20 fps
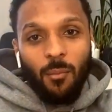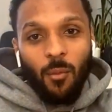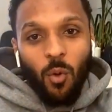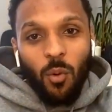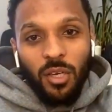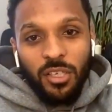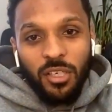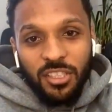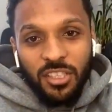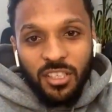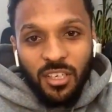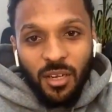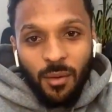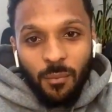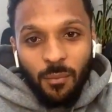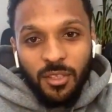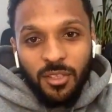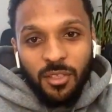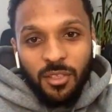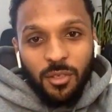Question
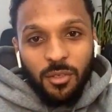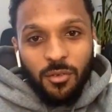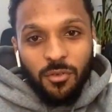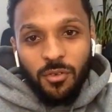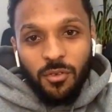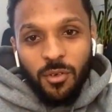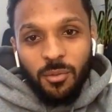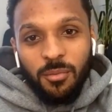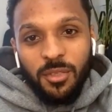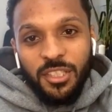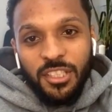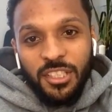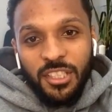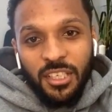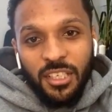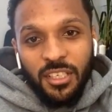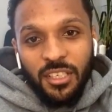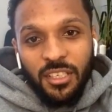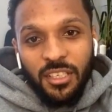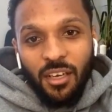number two from
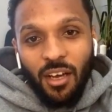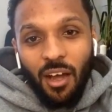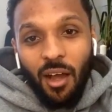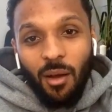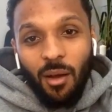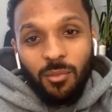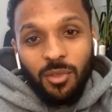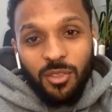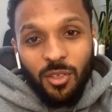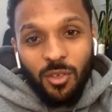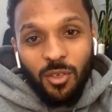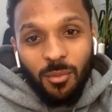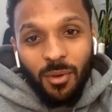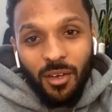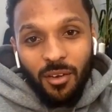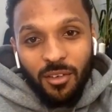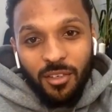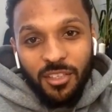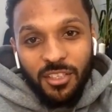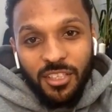G. I'm so
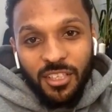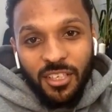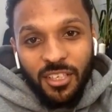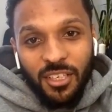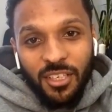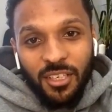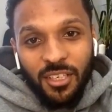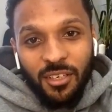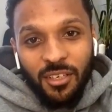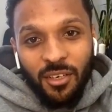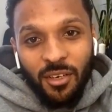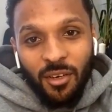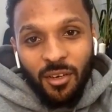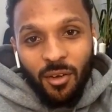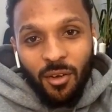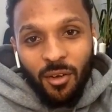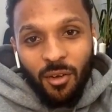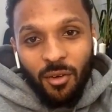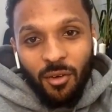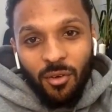bad. G.
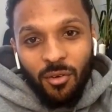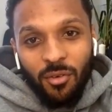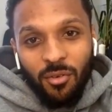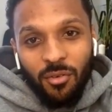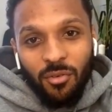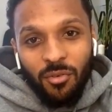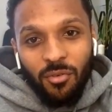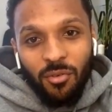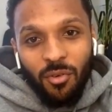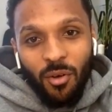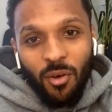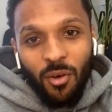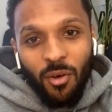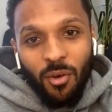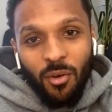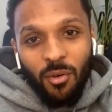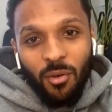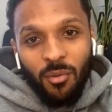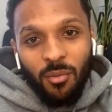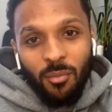
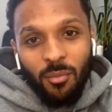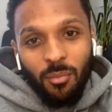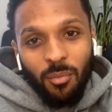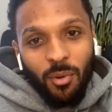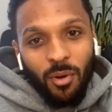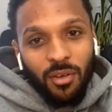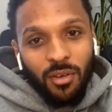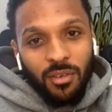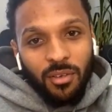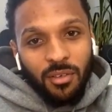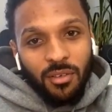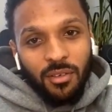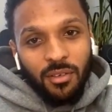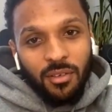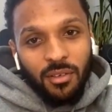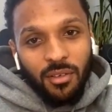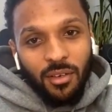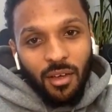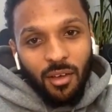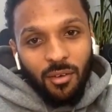
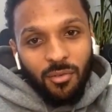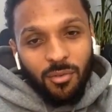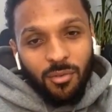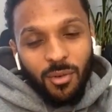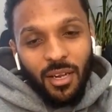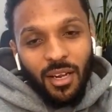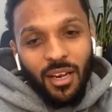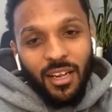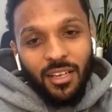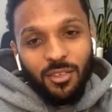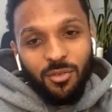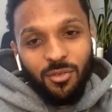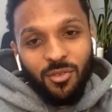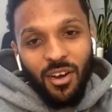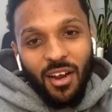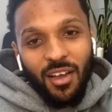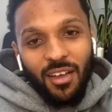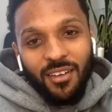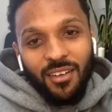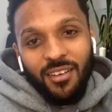Fonbon. I feel like that's
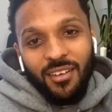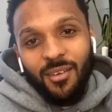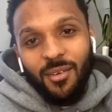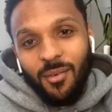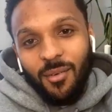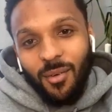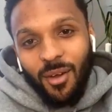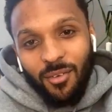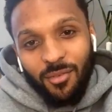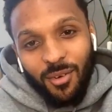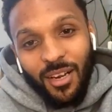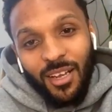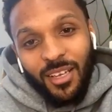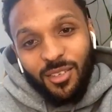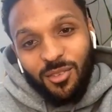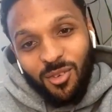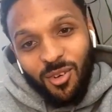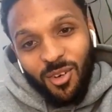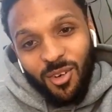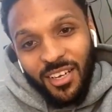right. I feel like
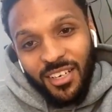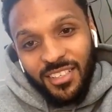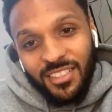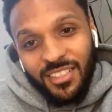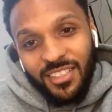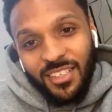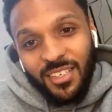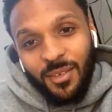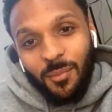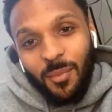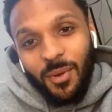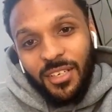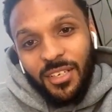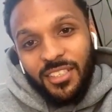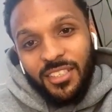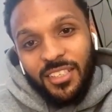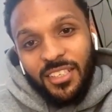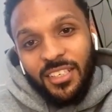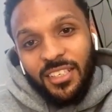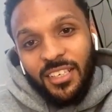that's wrong, actually. But
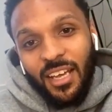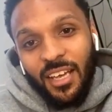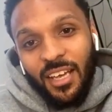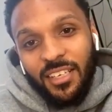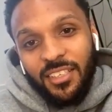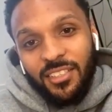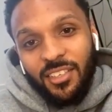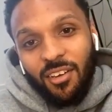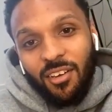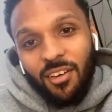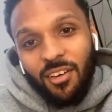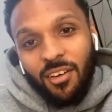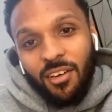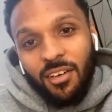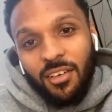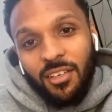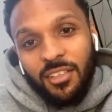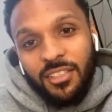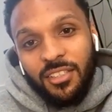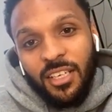G has
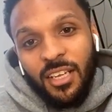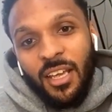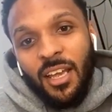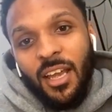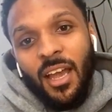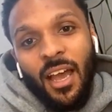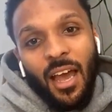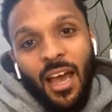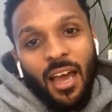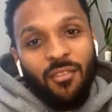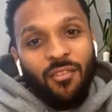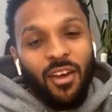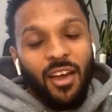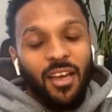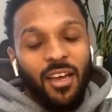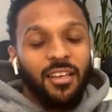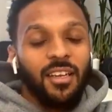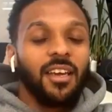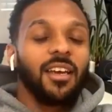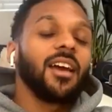asked, have
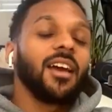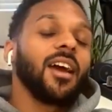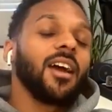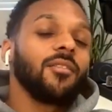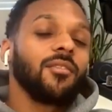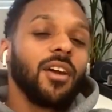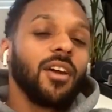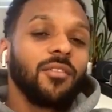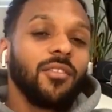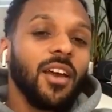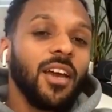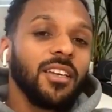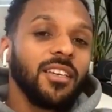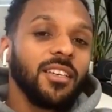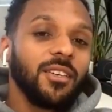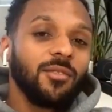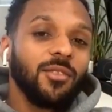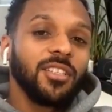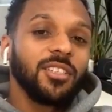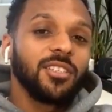I ever had
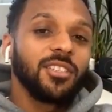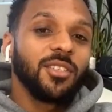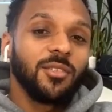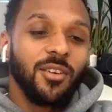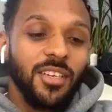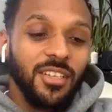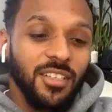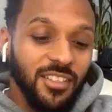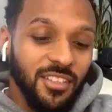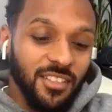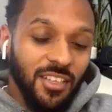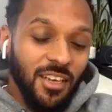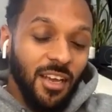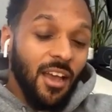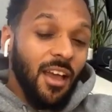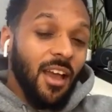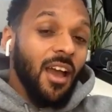any rent-to-rents?